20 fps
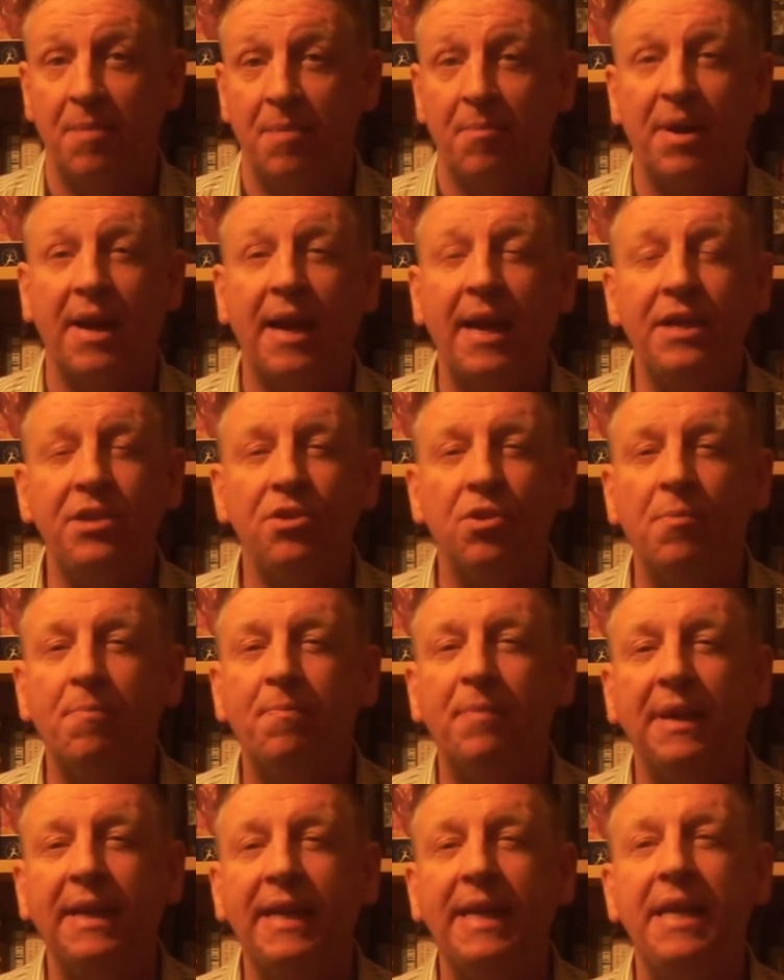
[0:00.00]
But I
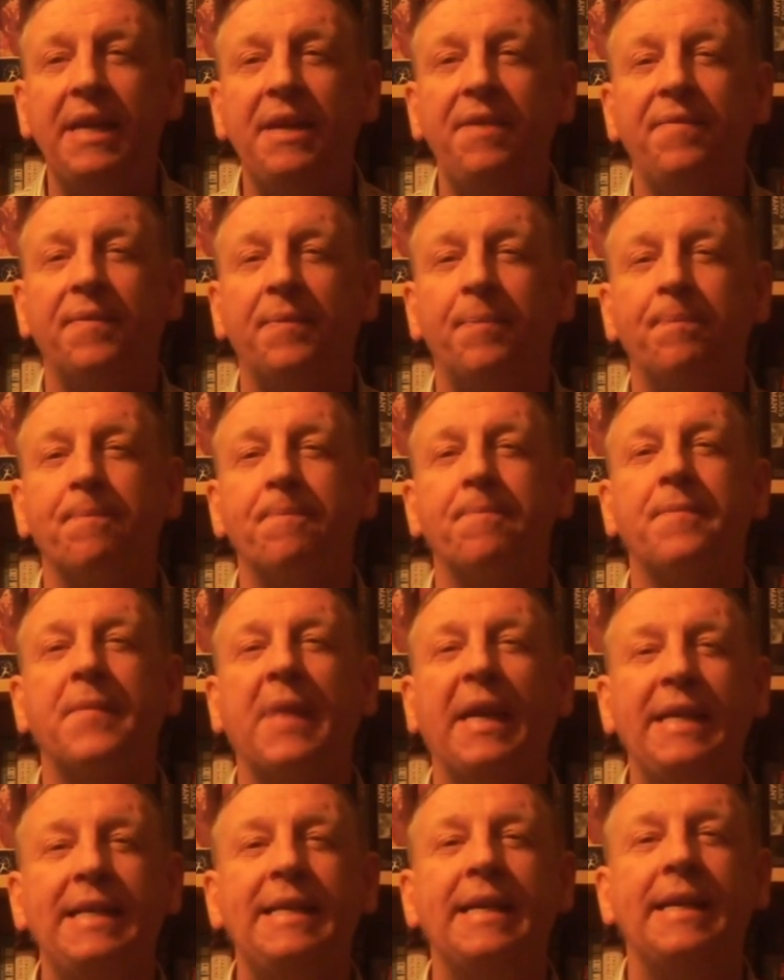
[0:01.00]
don't believe
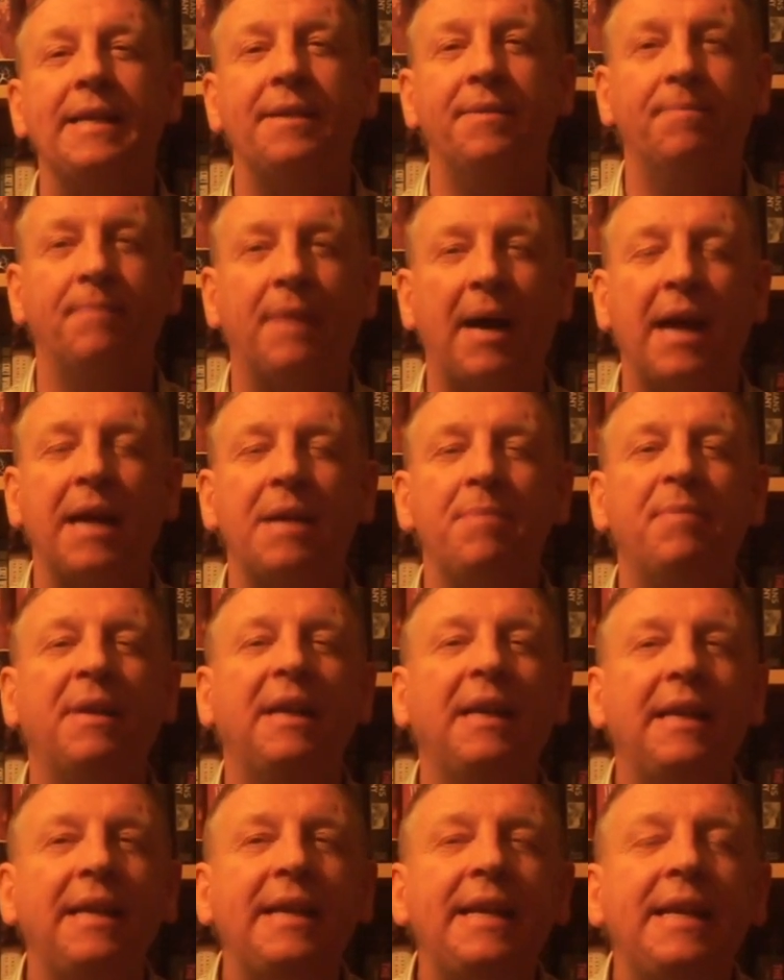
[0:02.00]
he did. I
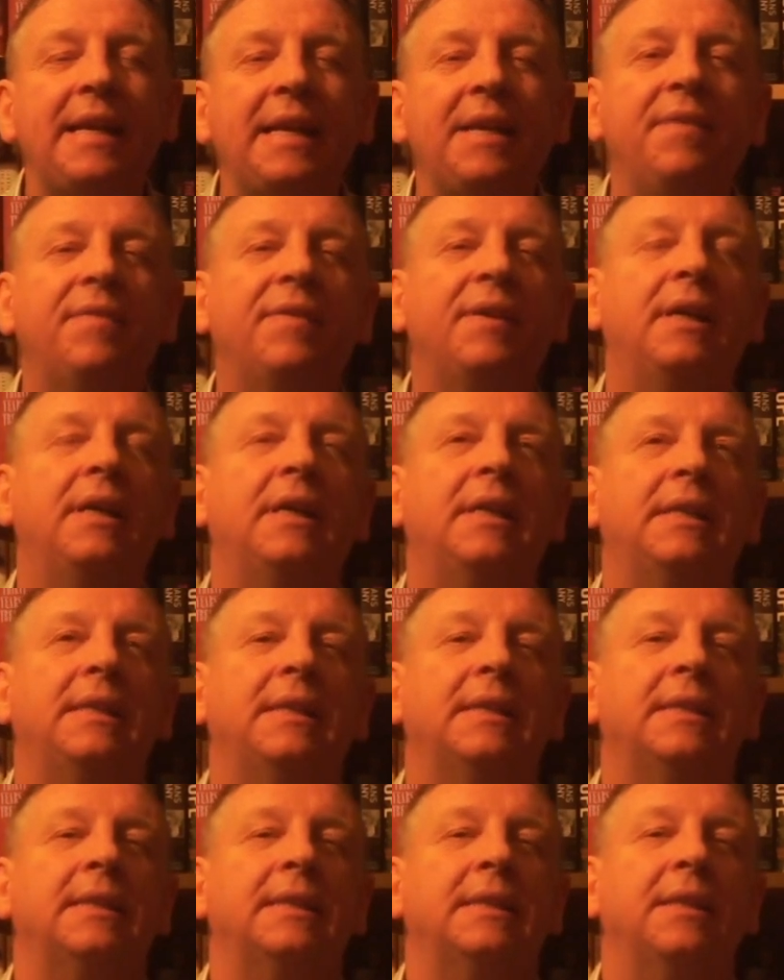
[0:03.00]
believe
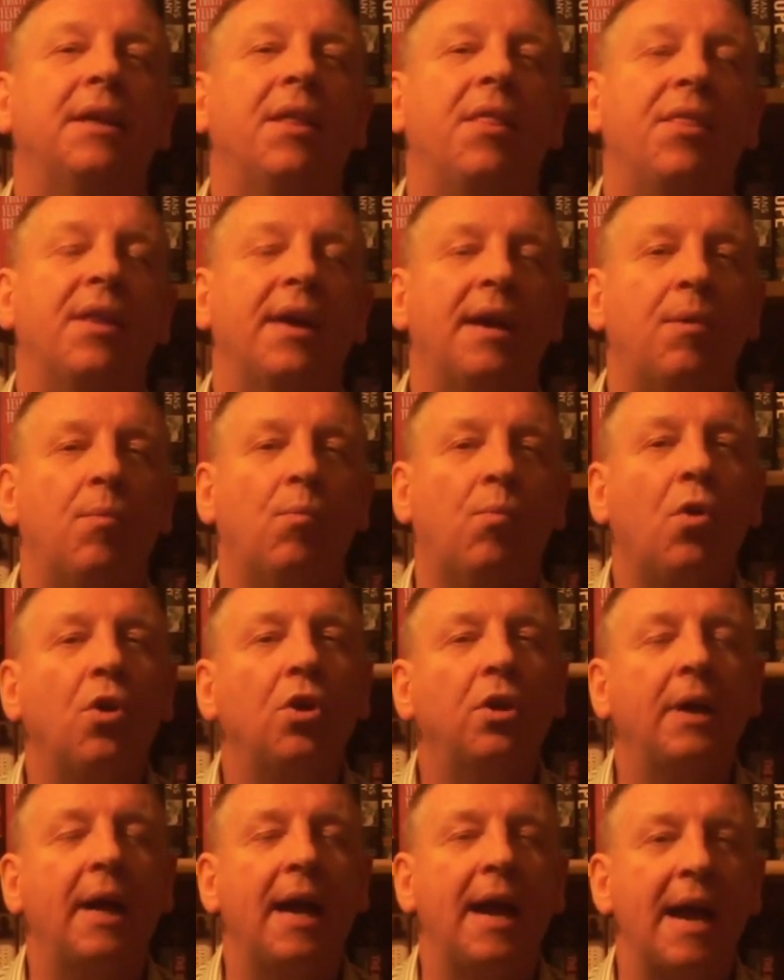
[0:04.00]
that
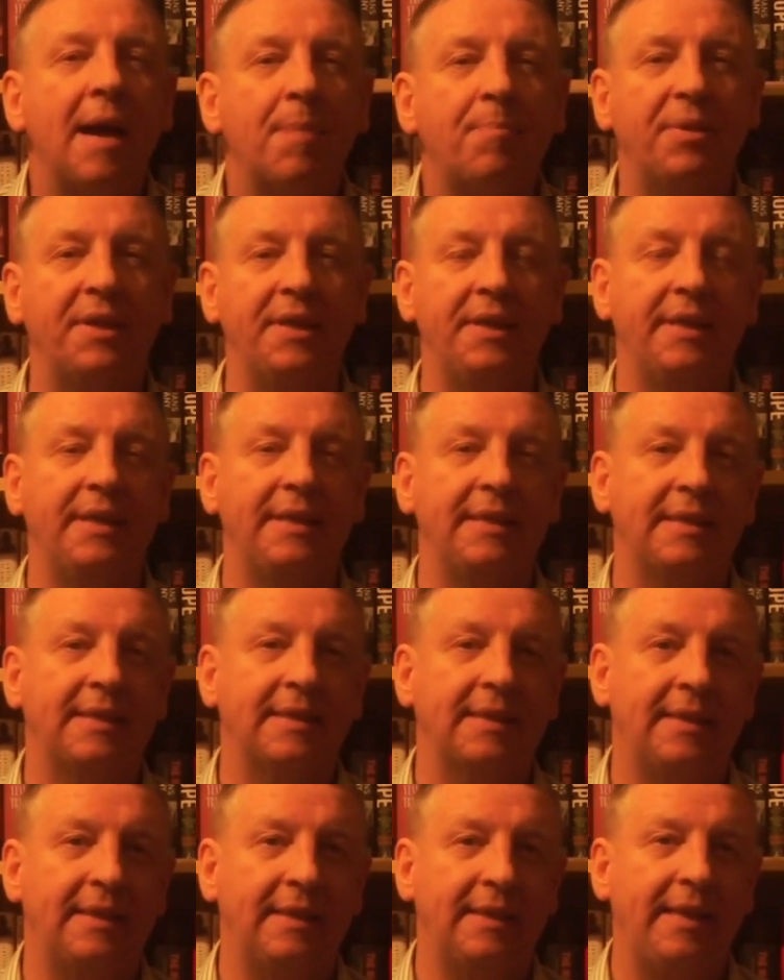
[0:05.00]
what happened is
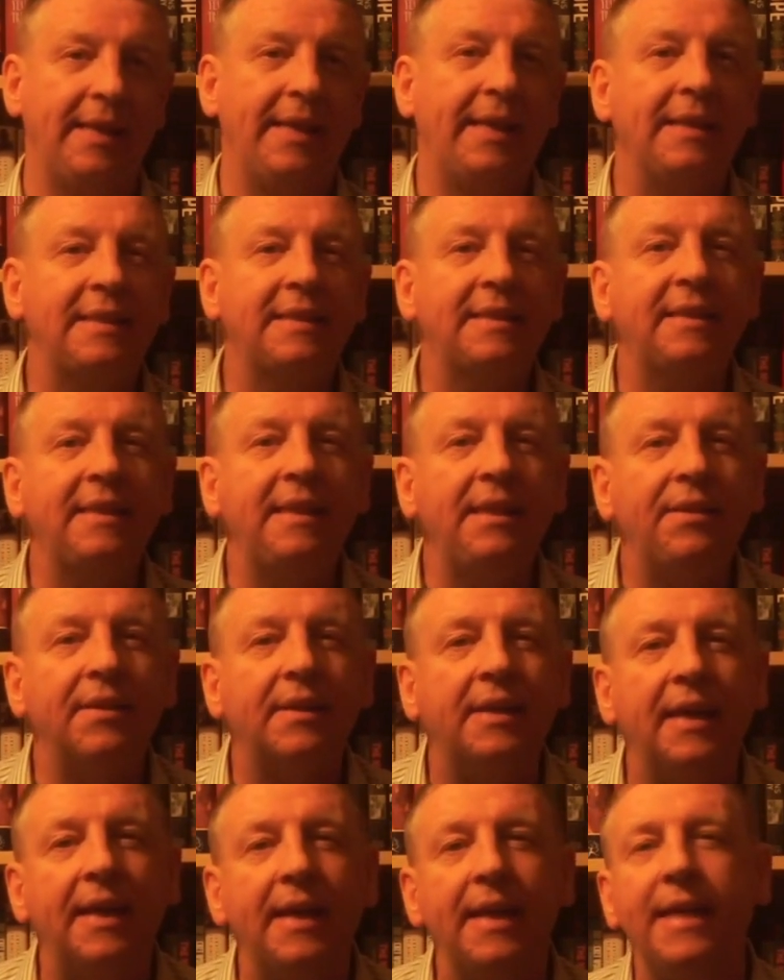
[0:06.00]
that he could see
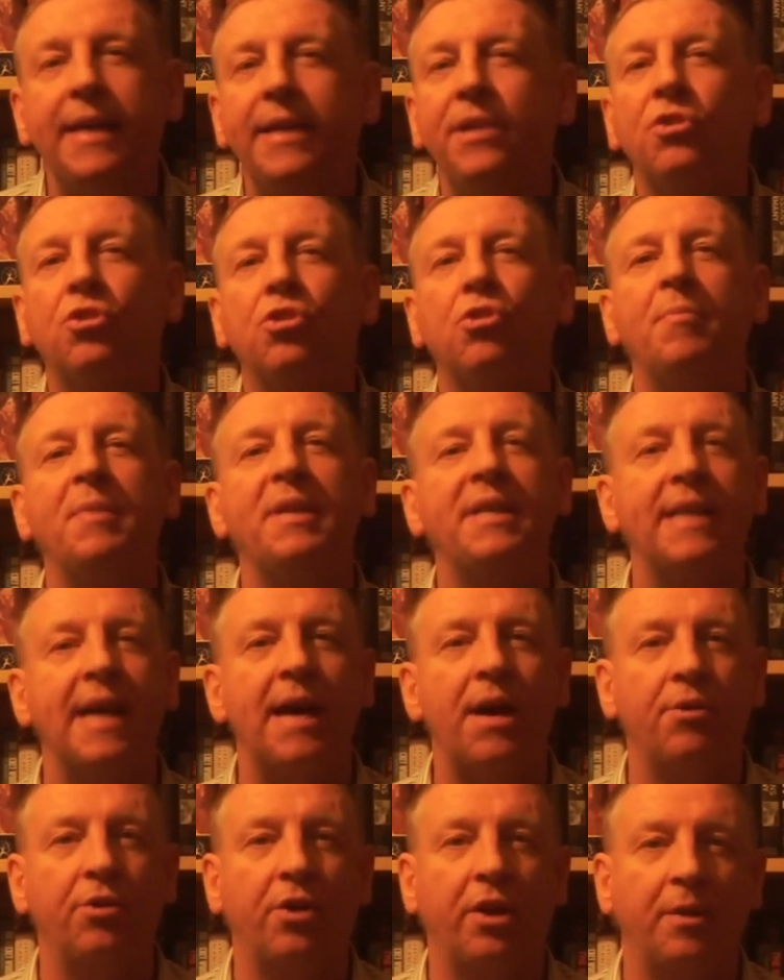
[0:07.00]
the curtain coming
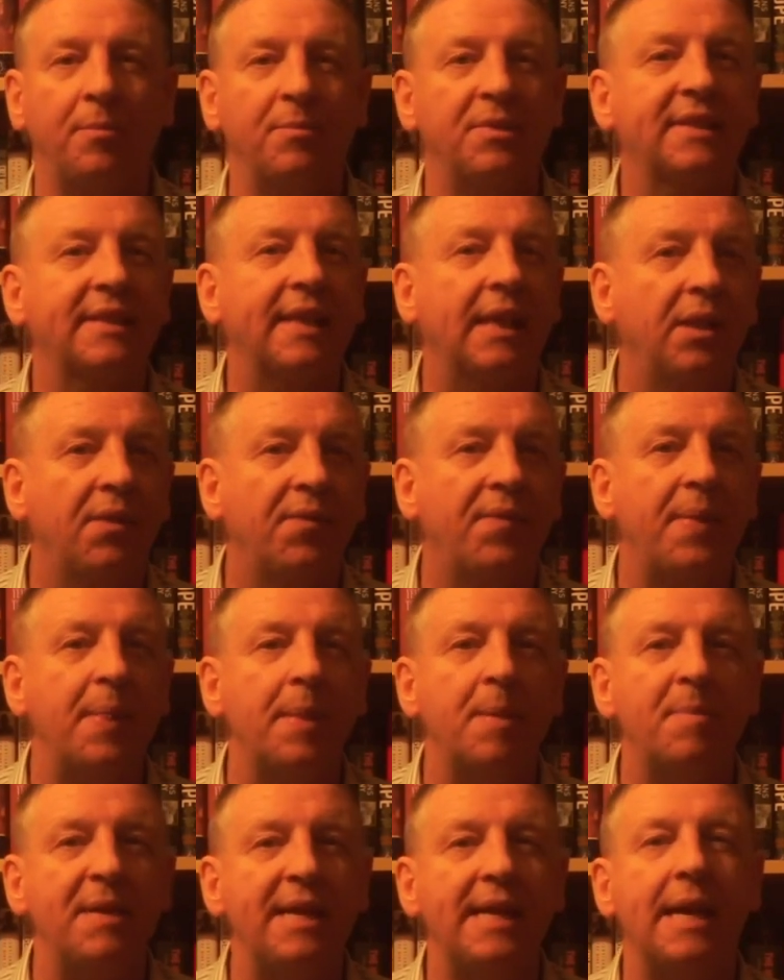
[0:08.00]
down on himself in
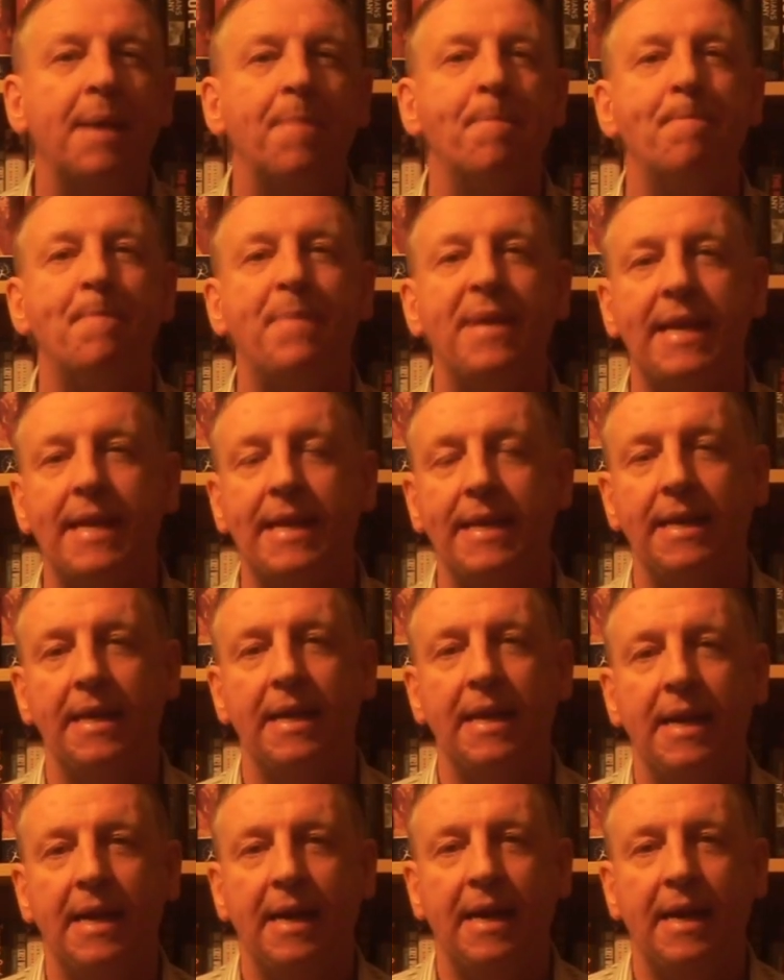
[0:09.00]
the BNP.